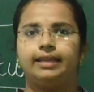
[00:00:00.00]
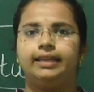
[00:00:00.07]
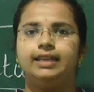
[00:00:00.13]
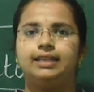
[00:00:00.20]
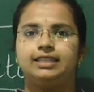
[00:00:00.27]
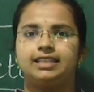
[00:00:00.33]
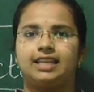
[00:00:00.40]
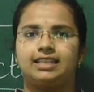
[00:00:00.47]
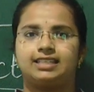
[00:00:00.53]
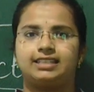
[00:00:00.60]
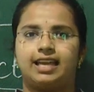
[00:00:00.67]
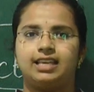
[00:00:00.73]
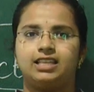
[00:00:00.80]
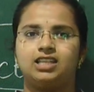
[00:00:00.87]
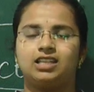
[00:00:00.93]
it just
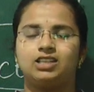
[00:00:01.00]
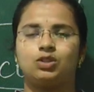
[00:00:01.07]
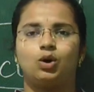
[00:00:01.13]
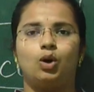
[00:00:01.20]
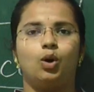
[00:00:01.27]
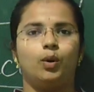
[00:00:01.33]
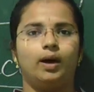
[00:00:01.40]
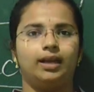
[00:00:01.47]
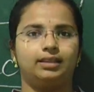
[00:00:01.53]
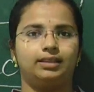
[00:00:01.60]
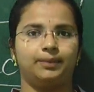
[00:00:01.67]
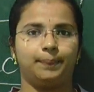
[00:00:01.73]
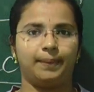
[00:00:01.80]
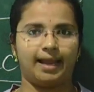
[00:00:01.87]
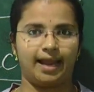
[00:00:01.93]
digests over
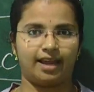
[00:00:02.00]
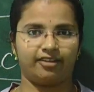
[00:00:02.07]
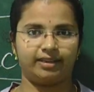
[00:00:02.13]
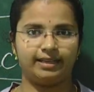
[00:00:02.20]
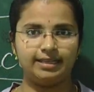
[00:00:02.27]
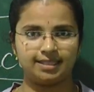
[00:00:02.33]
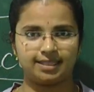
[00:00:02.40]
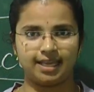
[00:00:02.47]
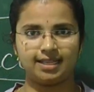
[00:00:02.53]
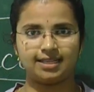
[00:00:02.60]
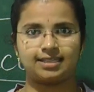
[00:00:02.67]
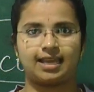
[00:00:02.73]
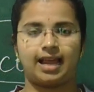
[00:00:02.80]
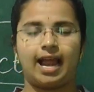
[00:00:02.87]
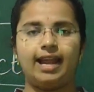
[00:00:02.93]
the plant
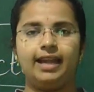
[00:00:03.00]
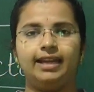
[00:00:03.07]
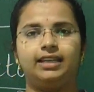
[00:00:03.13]
insects and